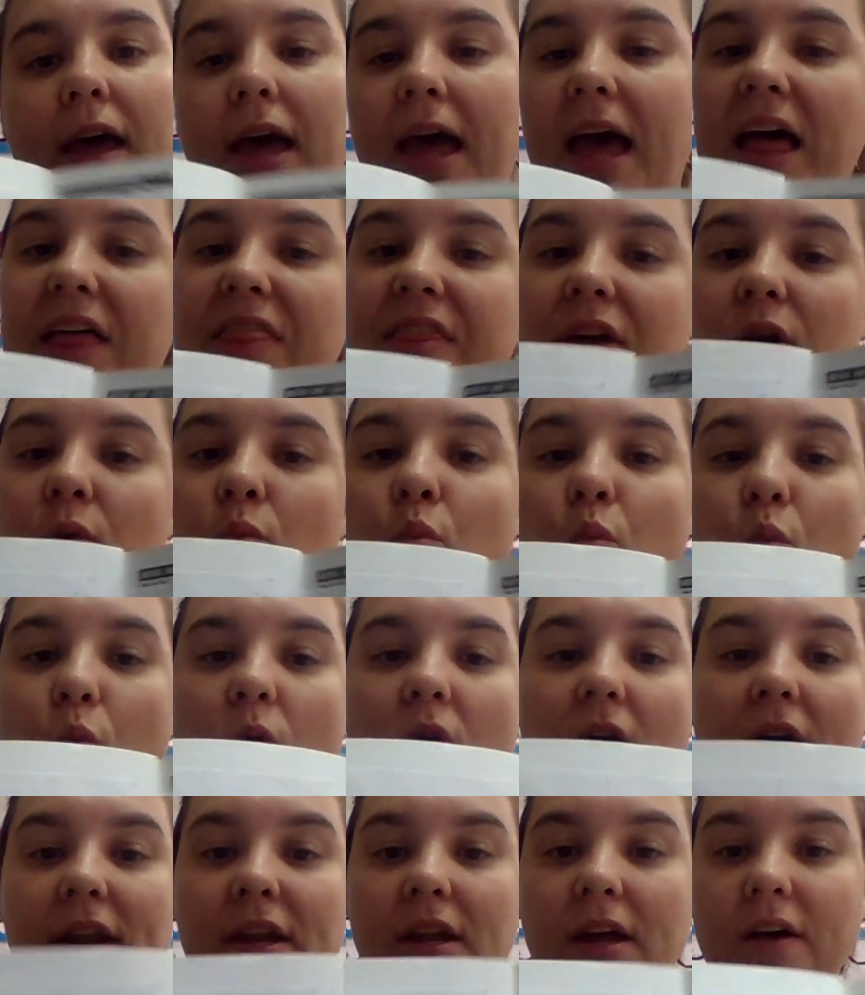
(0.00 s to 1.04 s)
and then
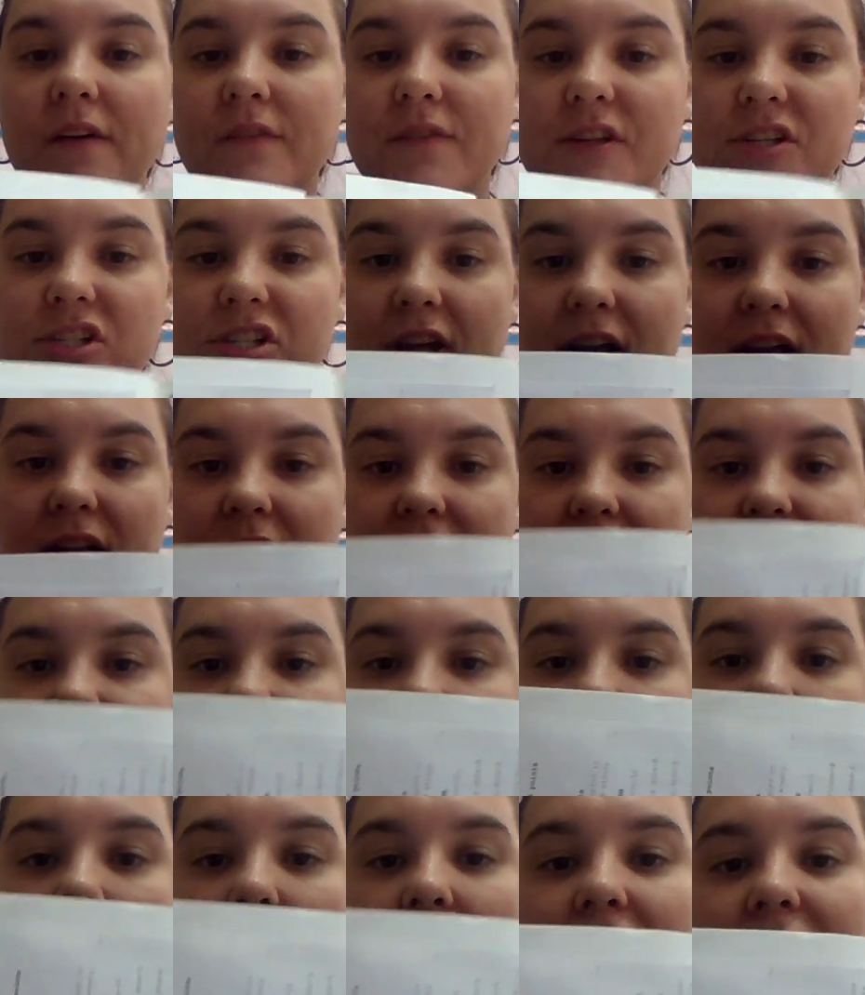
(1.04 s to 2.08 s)
one of the checklists
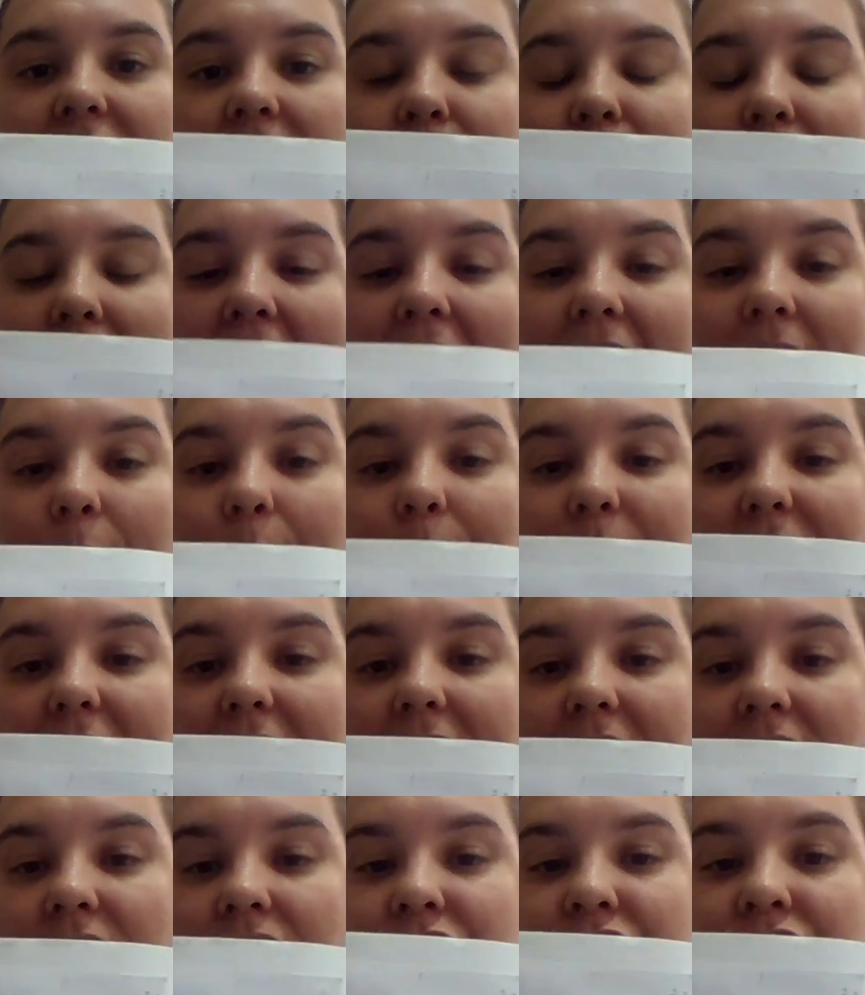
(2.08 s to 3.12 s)
on the back
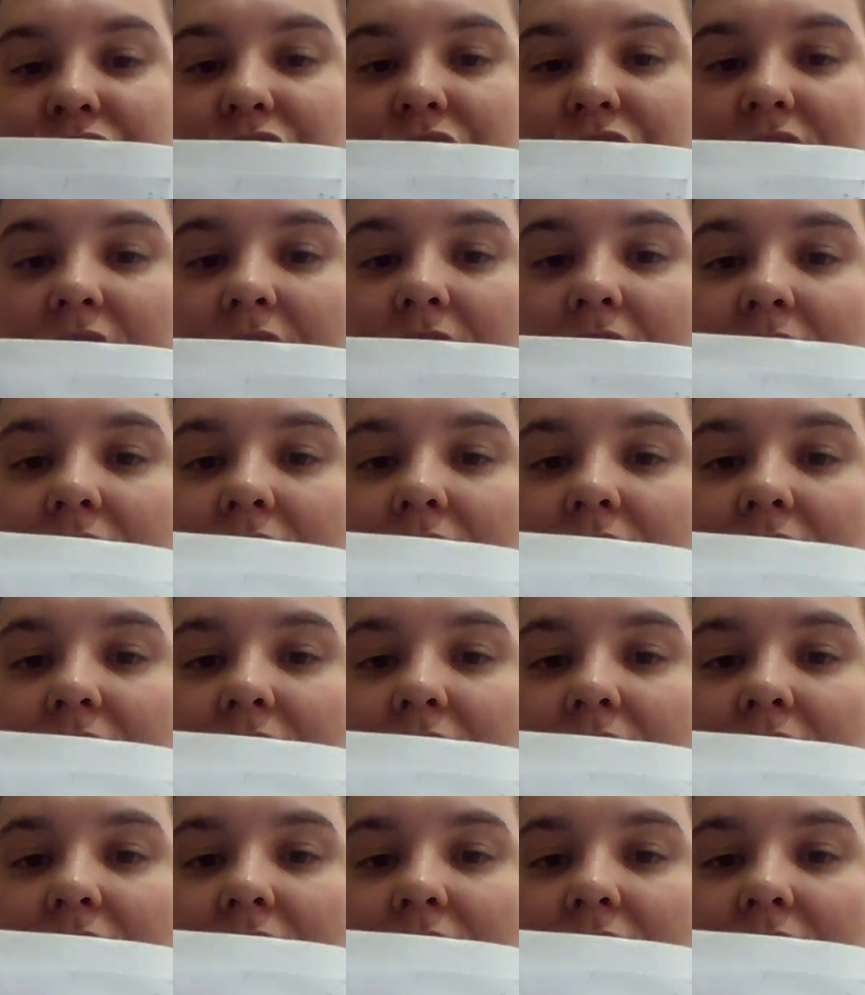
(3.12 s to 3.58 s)
page.